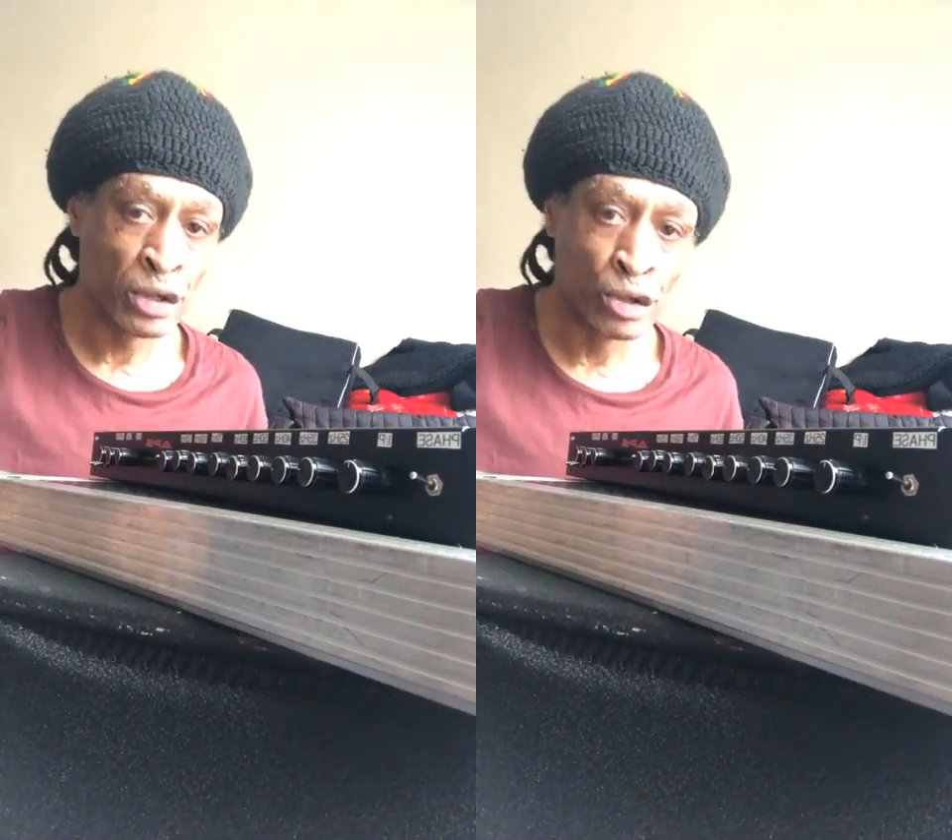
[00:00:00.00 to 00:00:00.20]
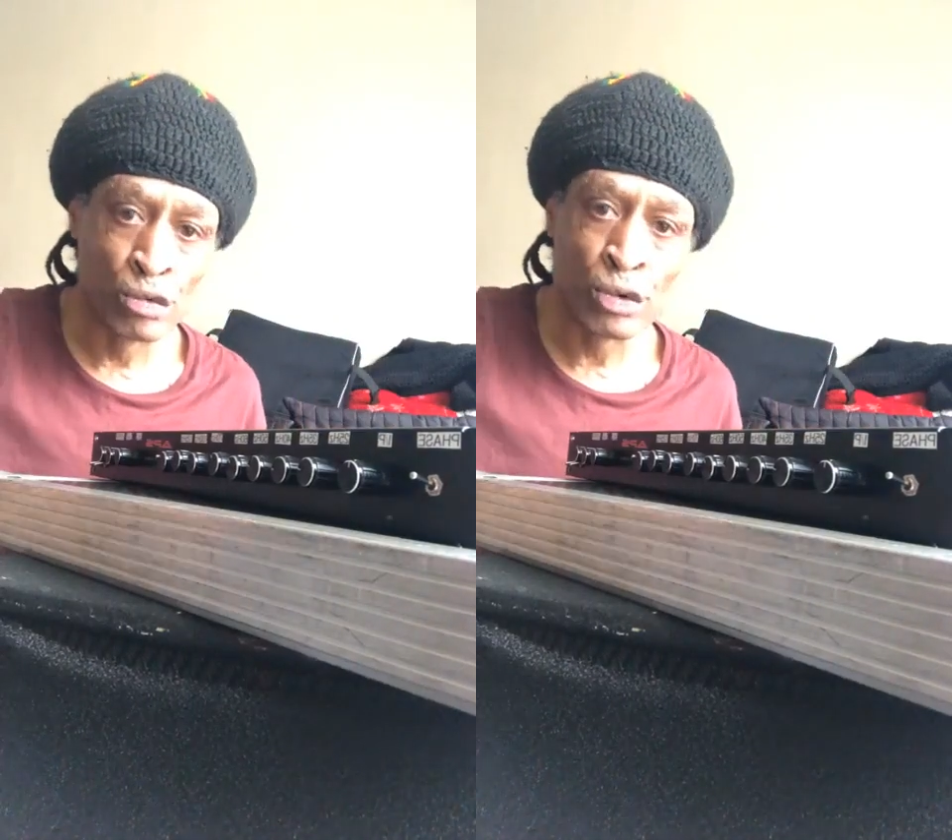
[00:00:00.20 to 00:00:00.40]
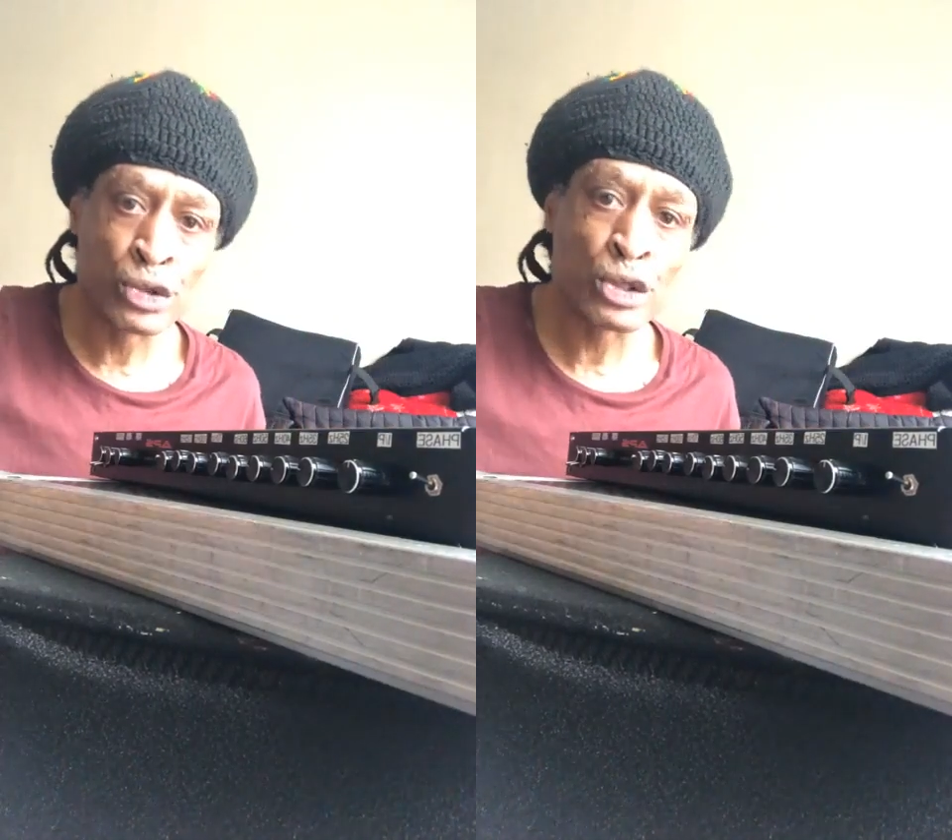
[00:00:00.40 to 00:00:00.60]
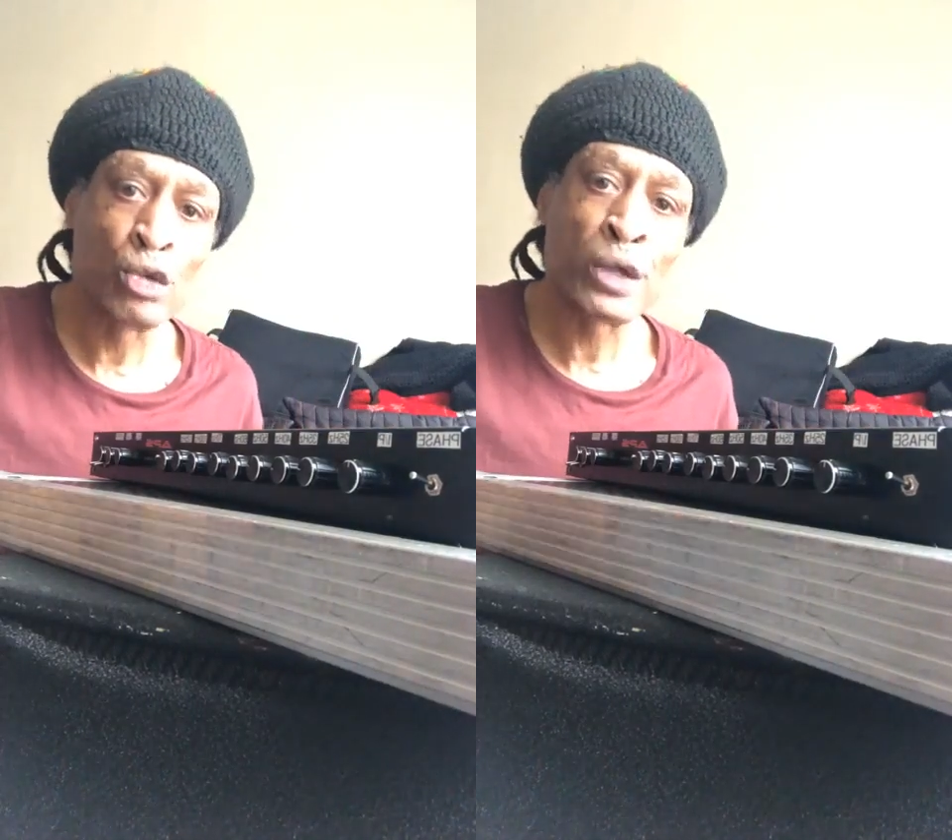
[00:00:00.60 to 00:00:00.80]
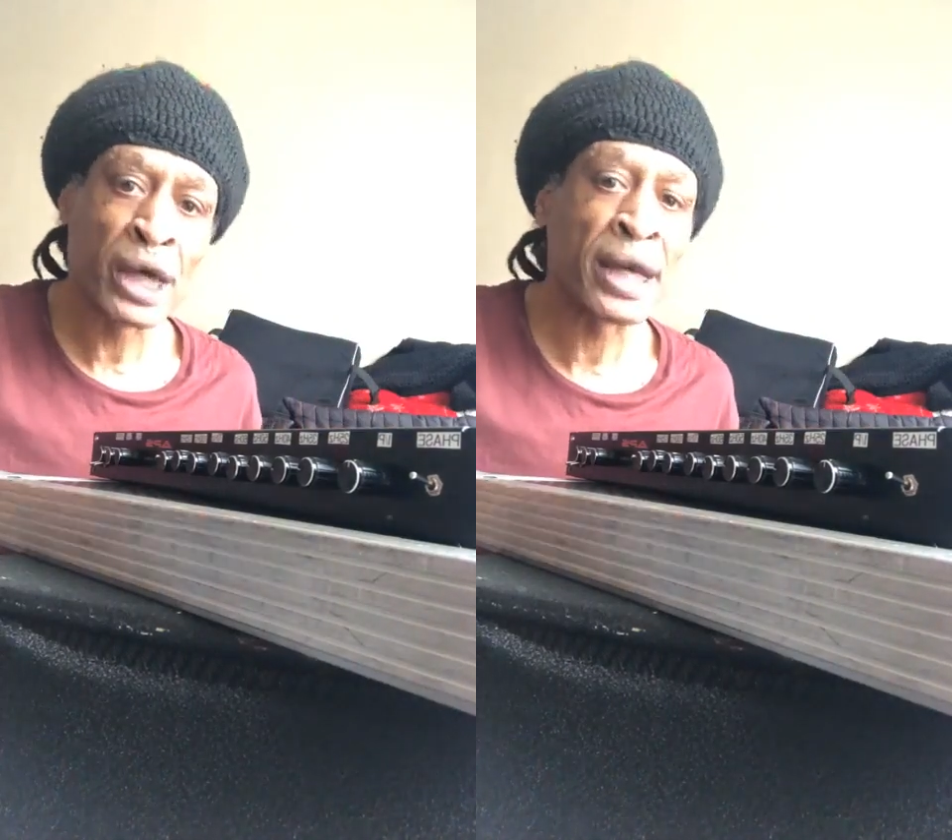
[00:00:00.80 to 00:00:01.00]
you will
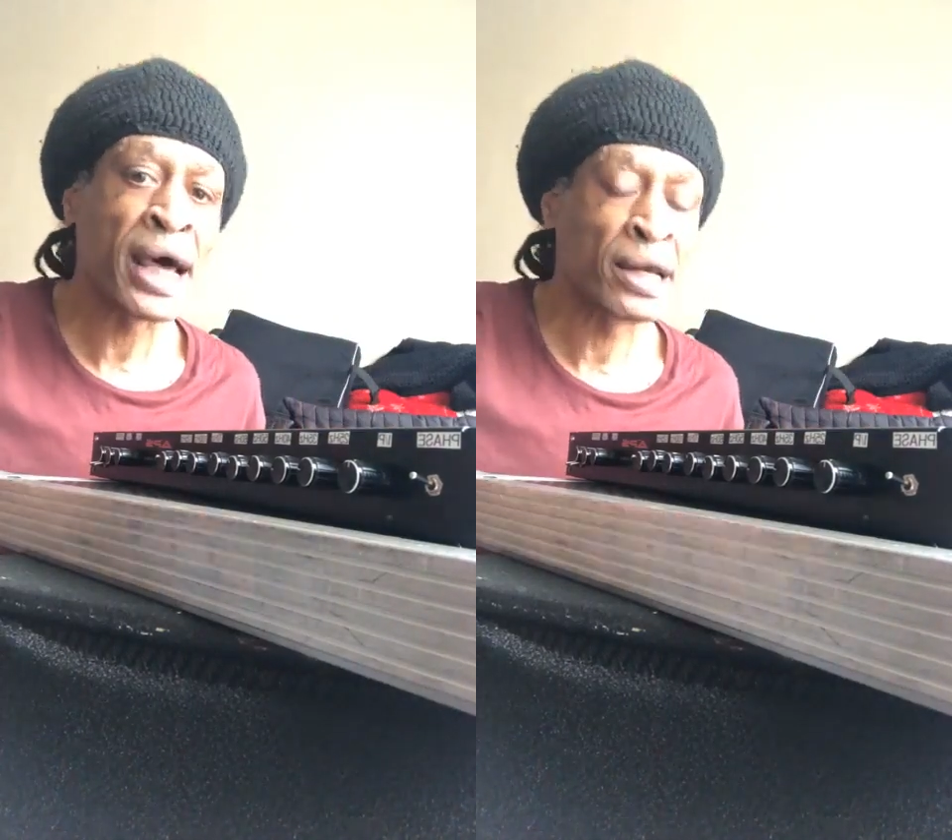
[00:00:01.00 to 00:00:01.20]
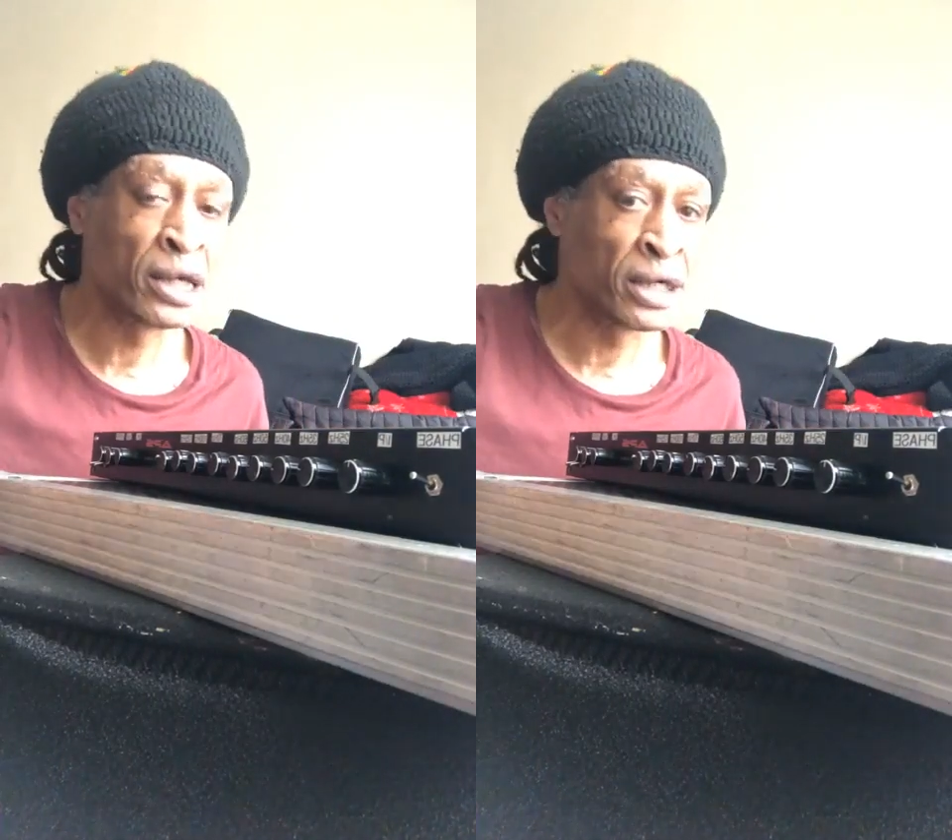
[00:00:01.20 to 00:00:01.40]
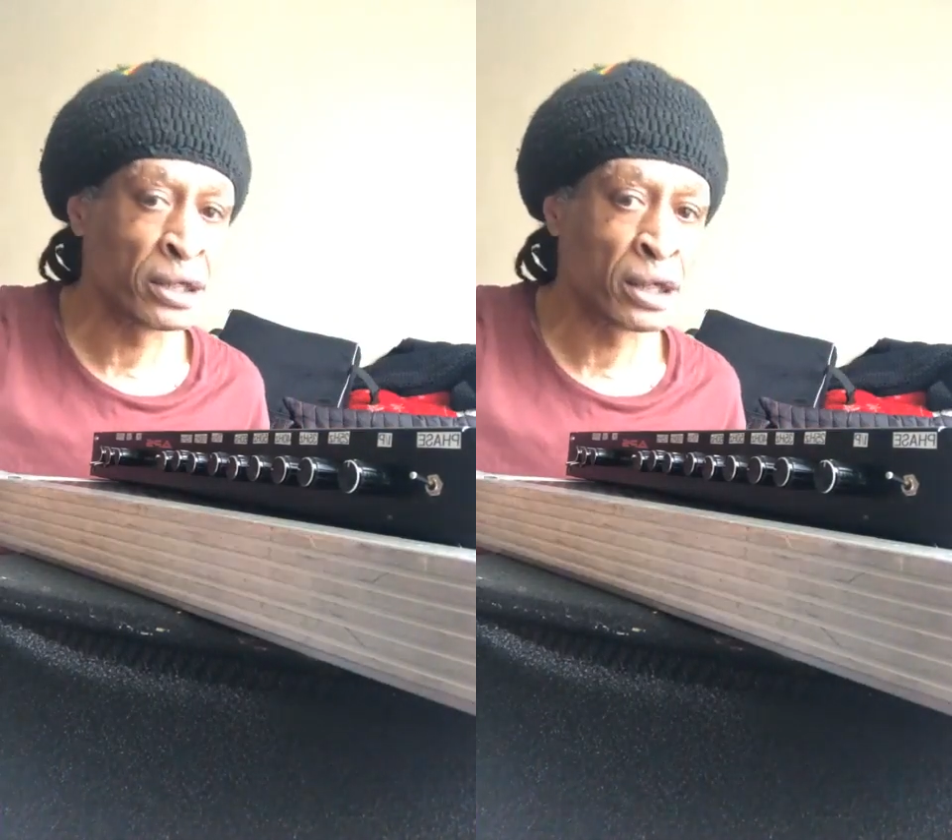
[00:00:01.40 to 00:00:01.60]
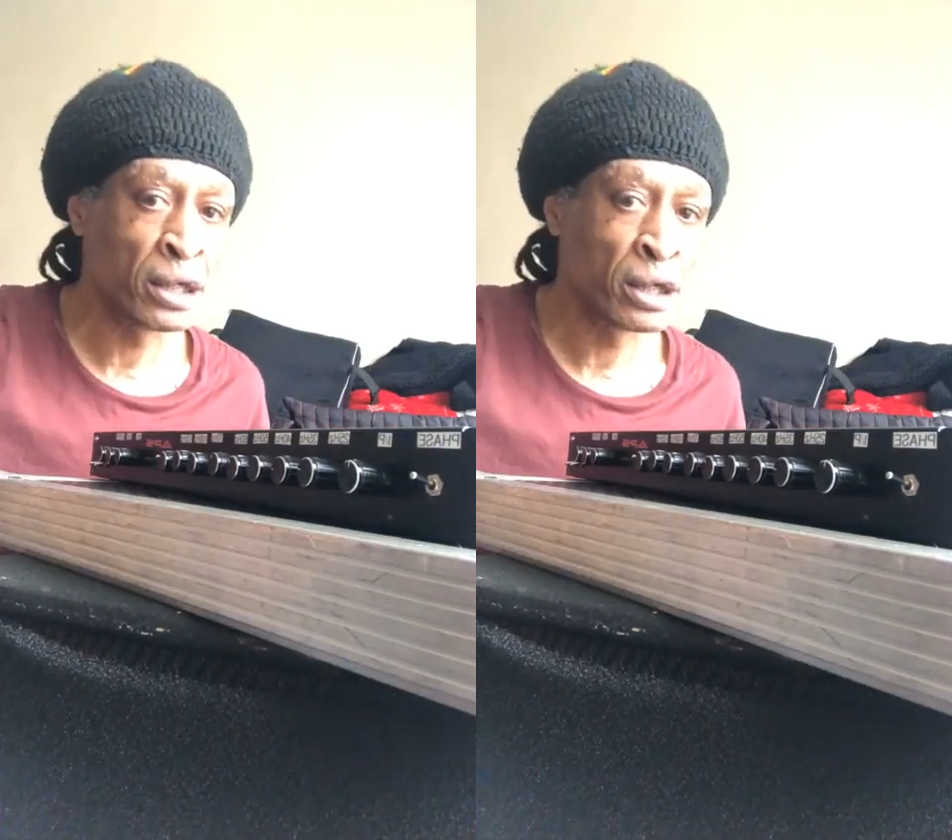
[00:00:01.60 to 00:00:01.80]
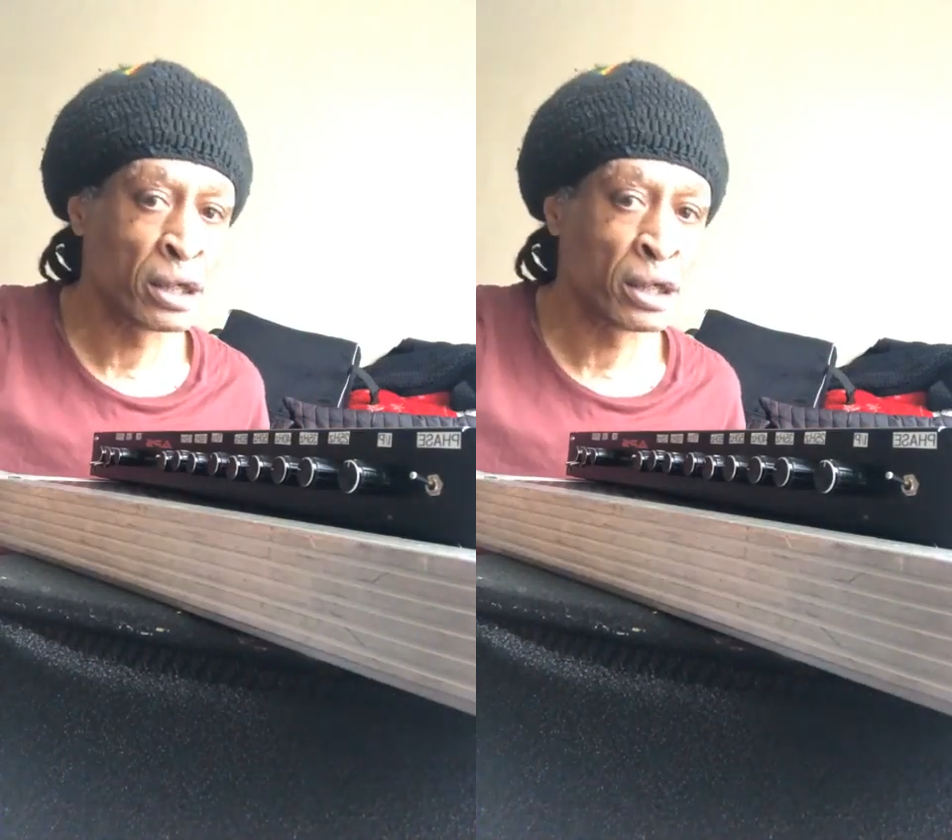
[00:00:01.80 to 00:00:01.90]
still get that leak.